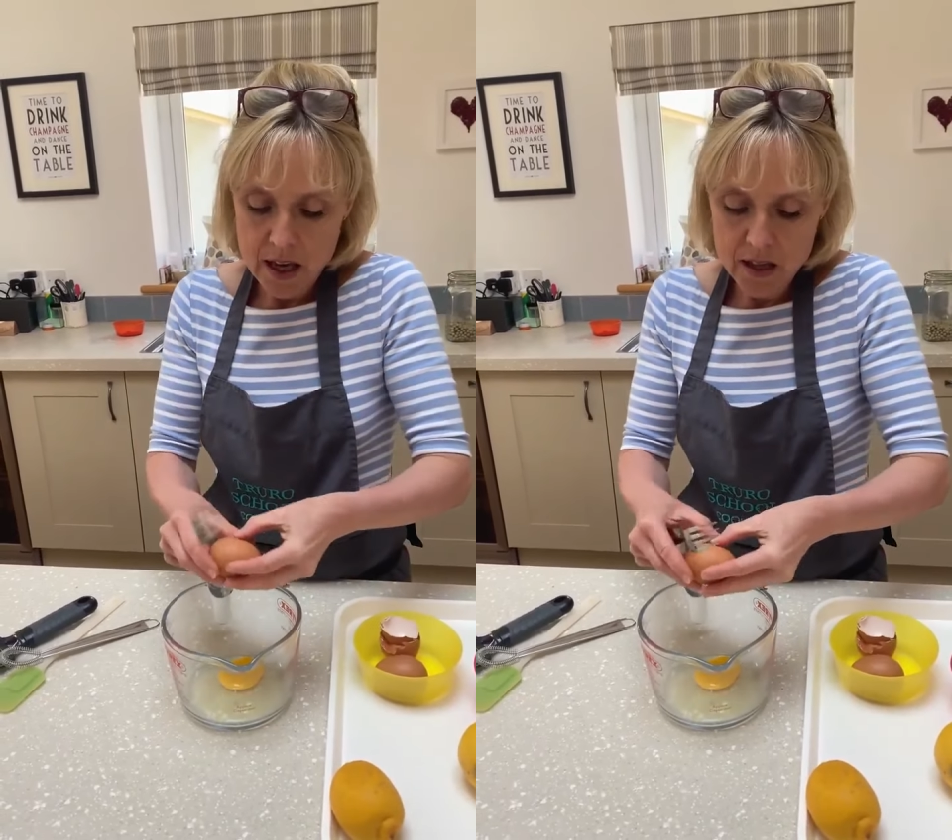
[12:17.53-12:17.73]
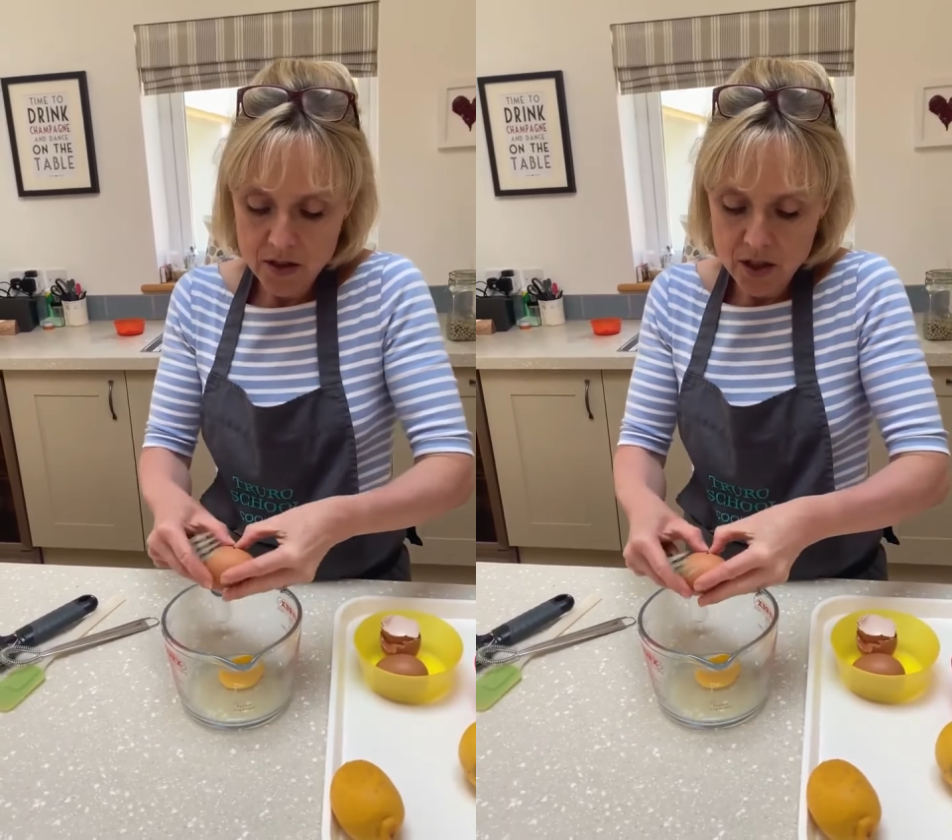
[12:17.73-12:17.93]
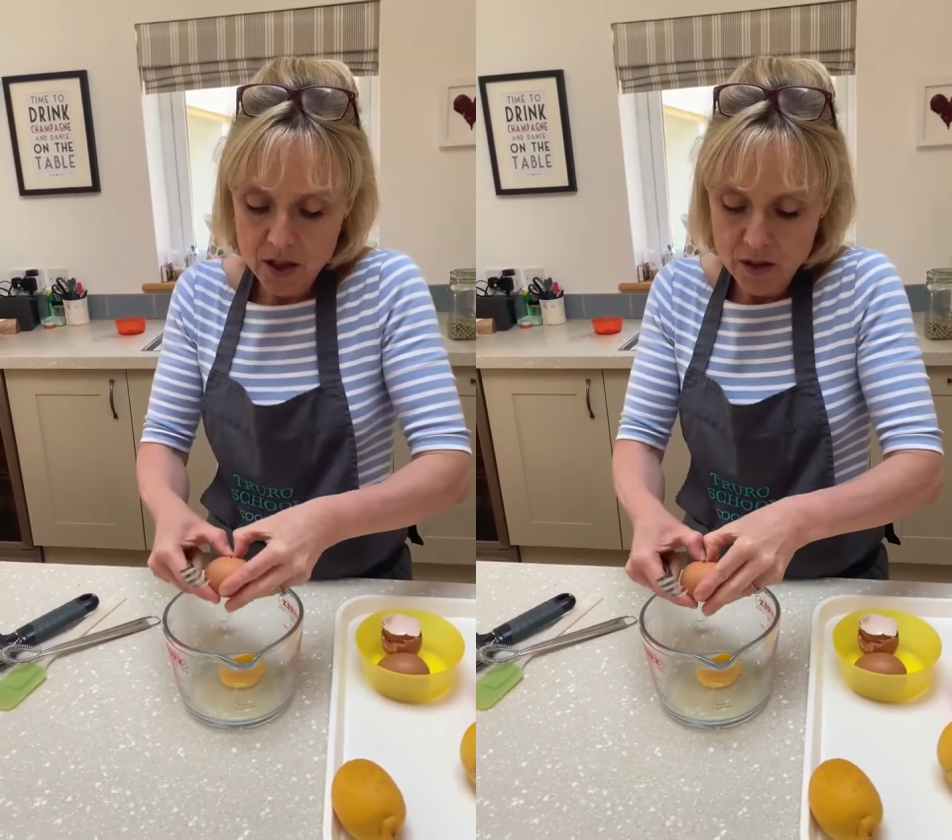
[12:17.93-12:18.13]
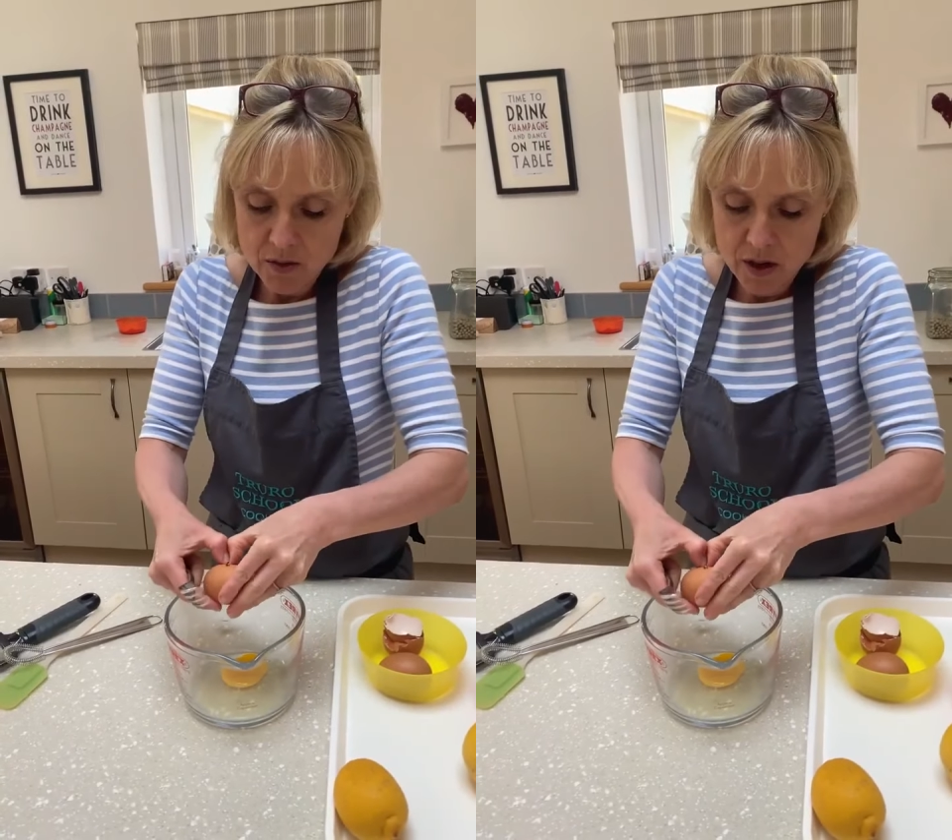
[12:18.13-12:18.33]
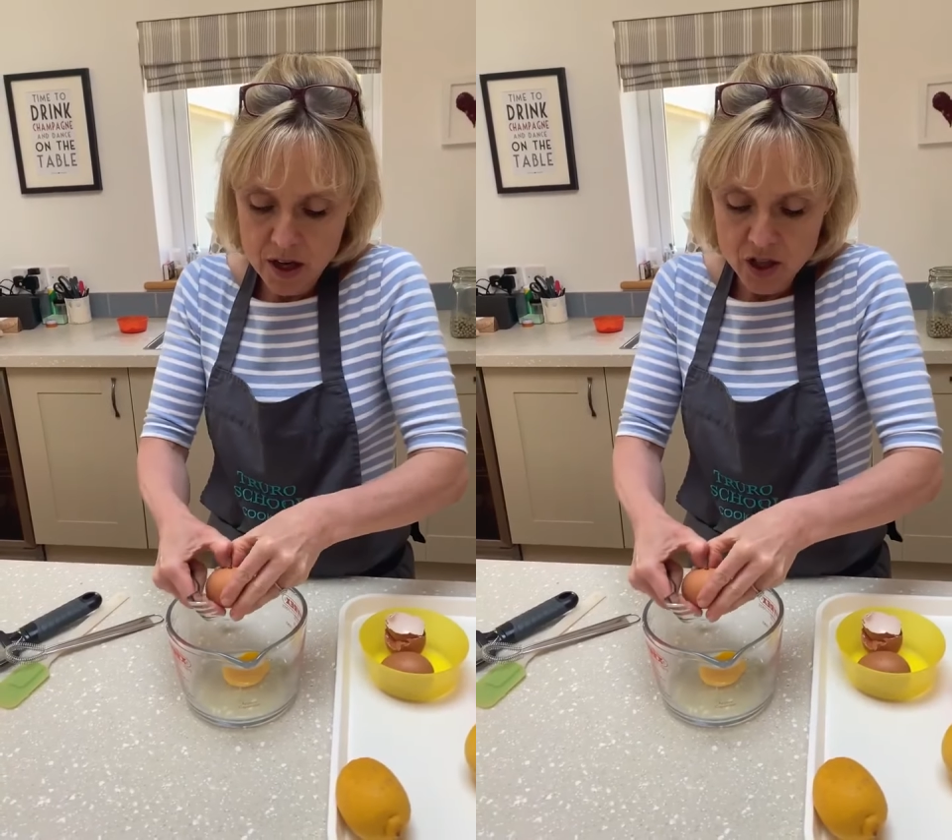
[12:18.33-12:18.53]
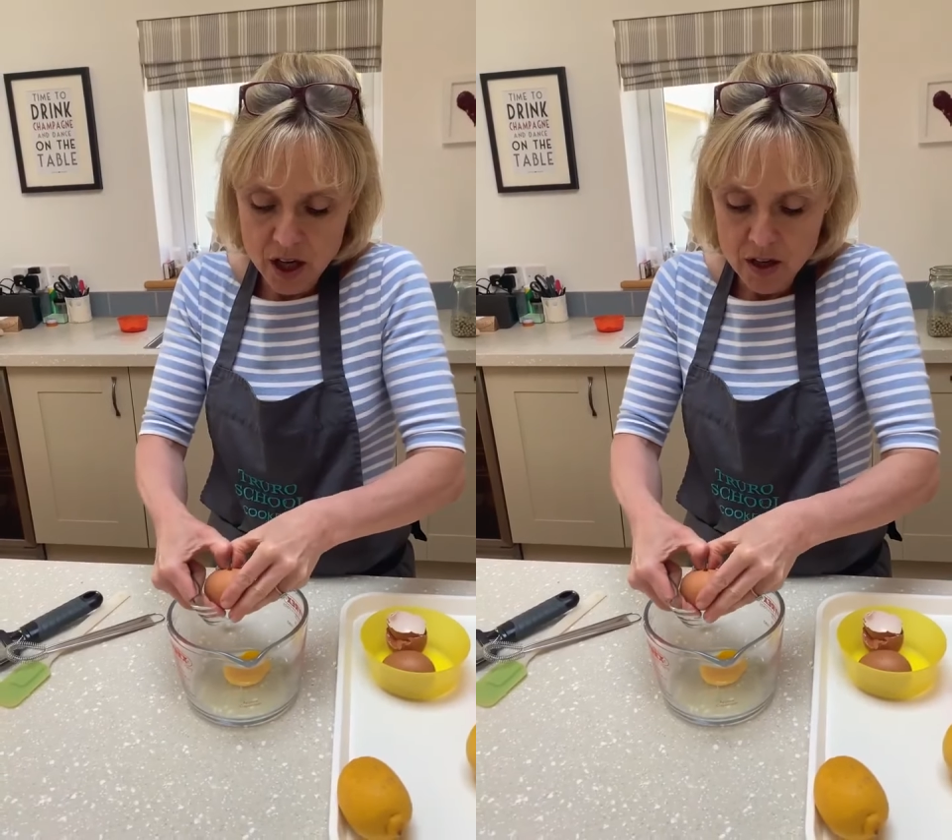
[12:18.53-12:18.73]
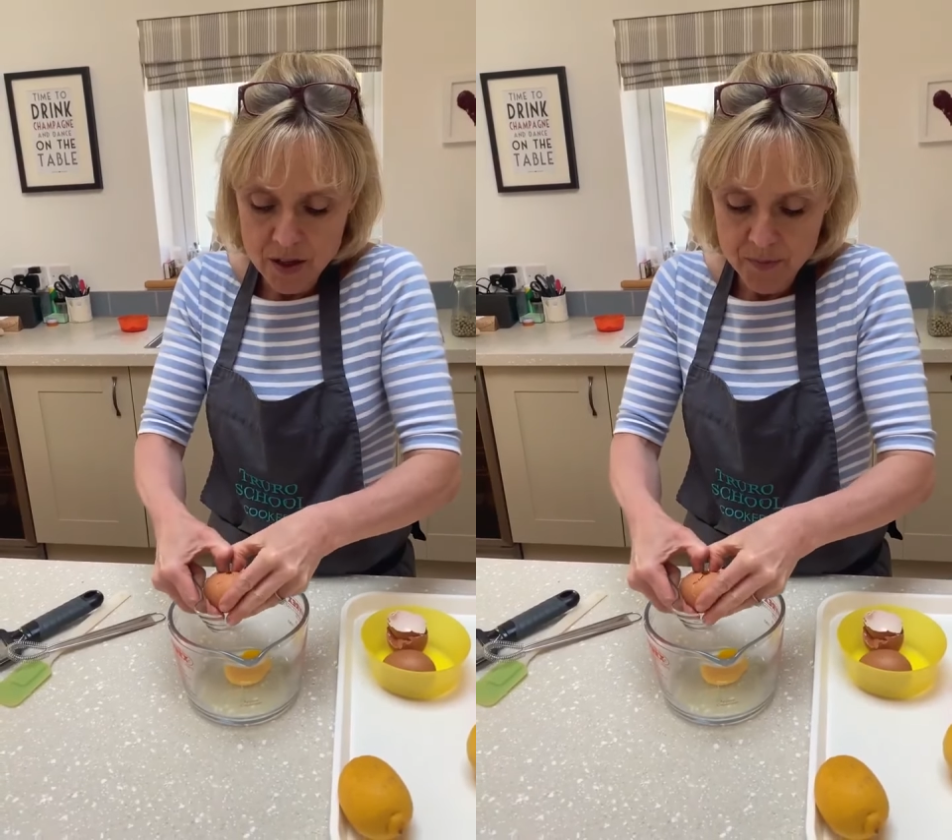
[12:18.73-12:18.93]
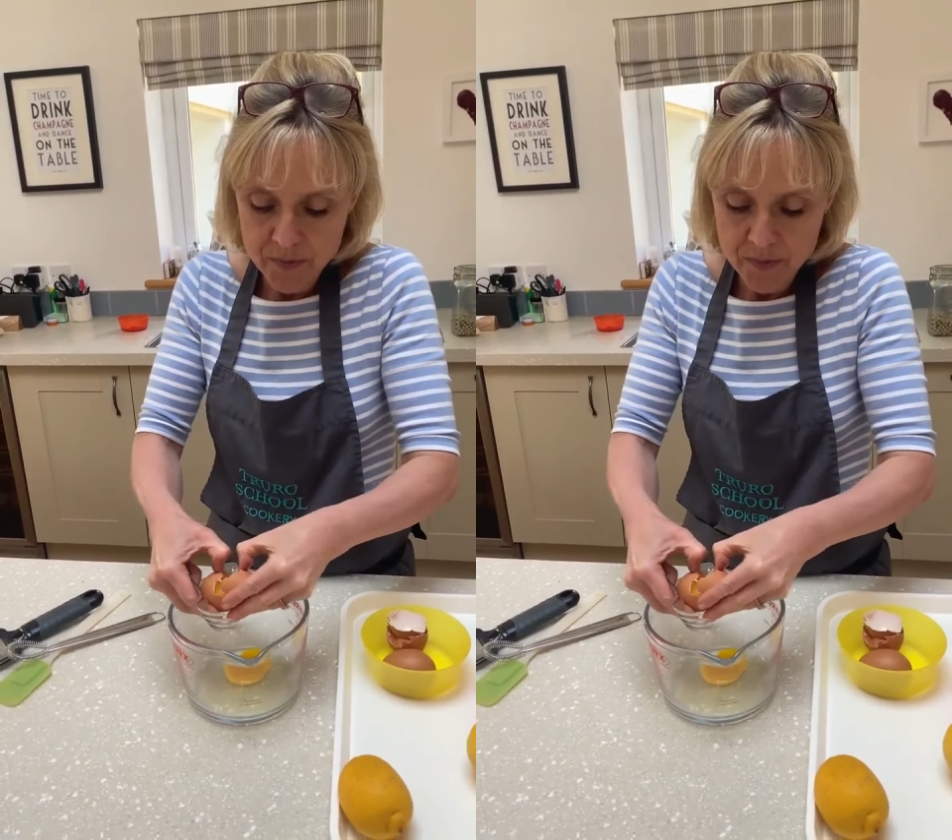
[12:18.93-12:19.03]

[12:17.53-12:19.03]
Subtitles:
into a jug.